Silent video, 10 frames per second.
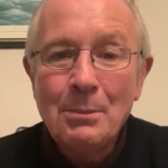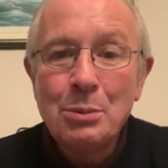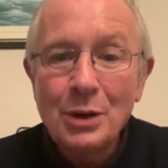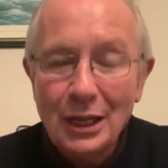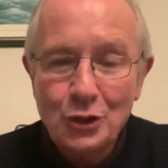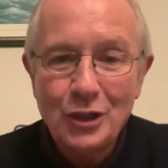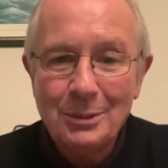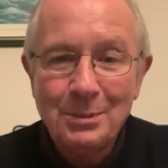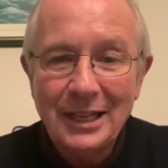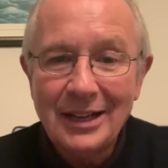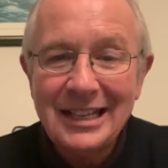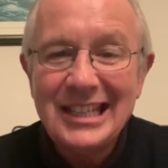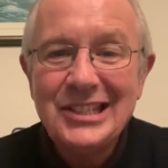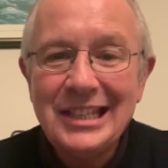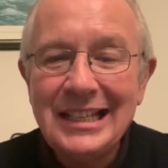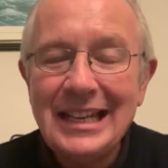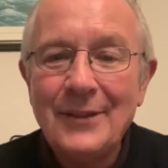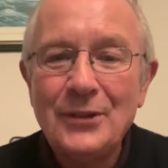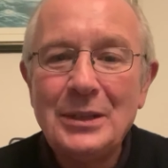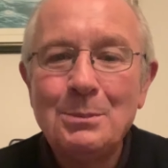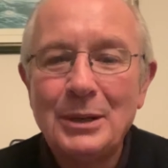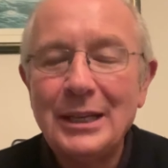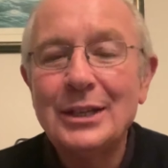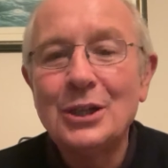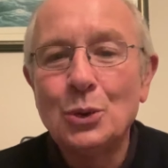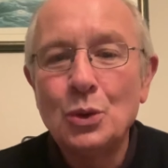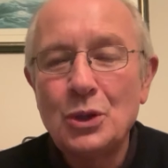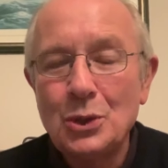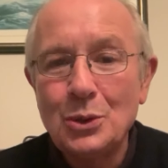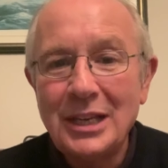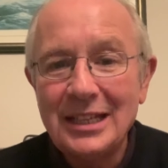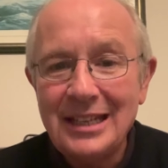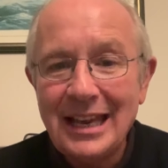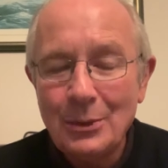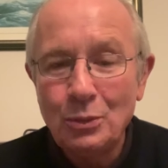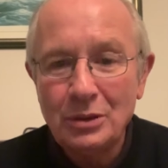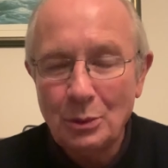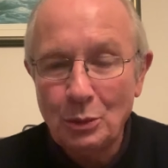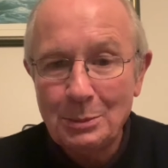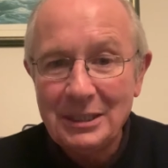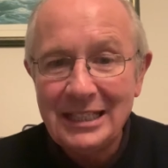project player. He's the 11th player now that will be